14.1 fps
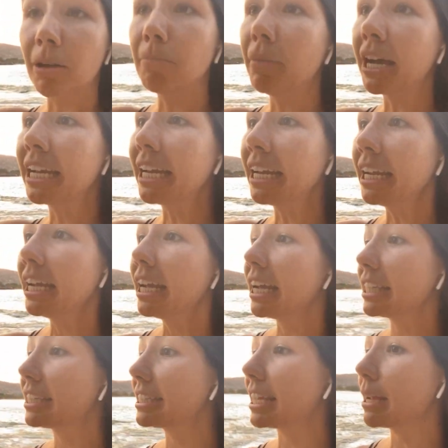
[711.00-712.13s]
amount of money.
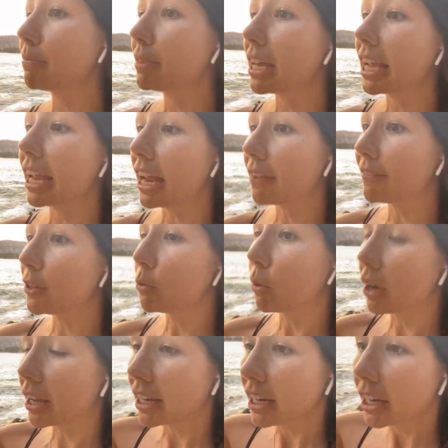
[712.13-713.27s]
It's the same thing if you
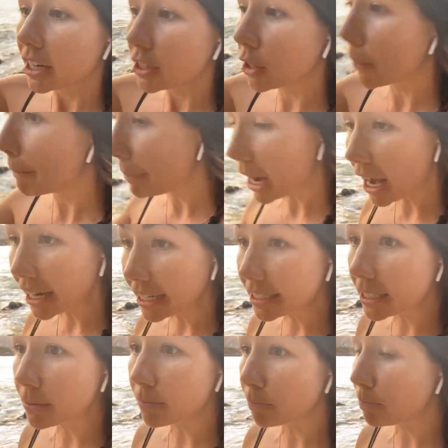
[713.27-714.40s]
want your body
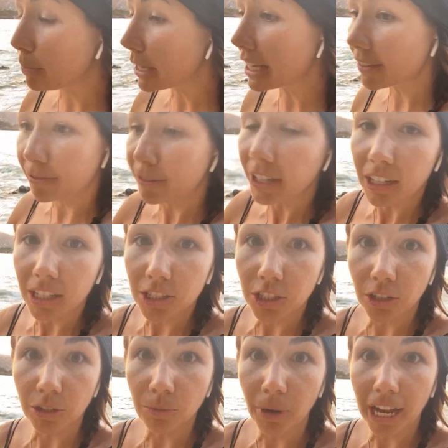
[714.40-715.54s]
to feel a
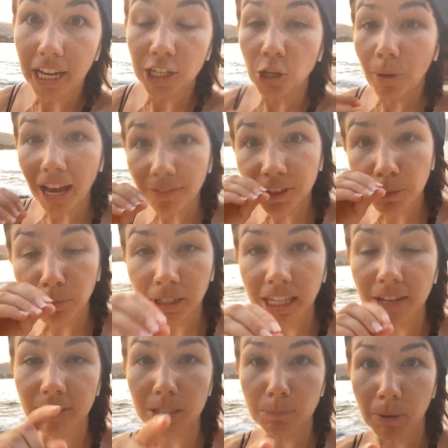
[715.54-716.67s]
certain way. You have to
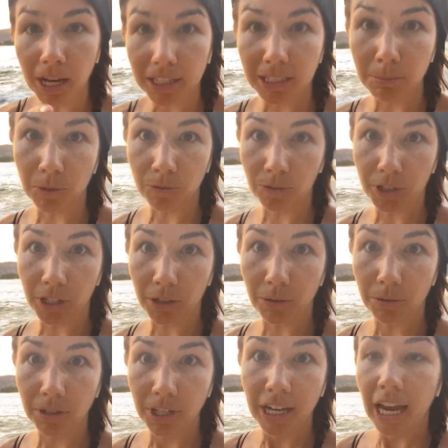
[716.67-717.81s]
believe it's possible for you.
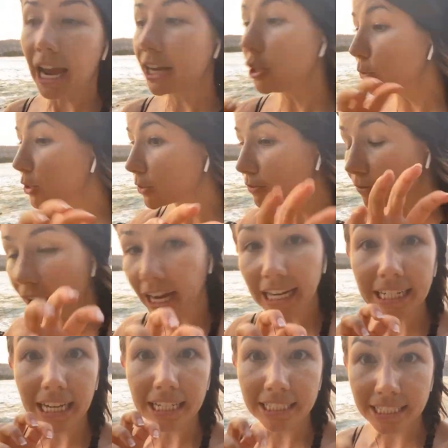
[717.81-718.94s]
And you have to
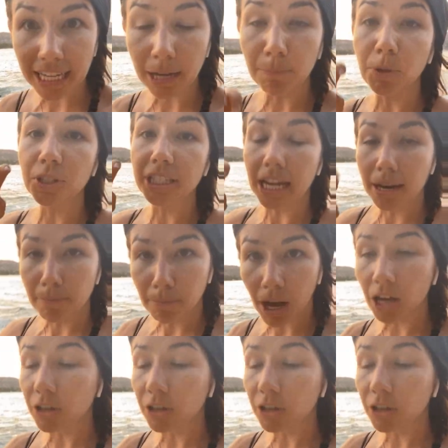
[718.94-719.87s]
find examples and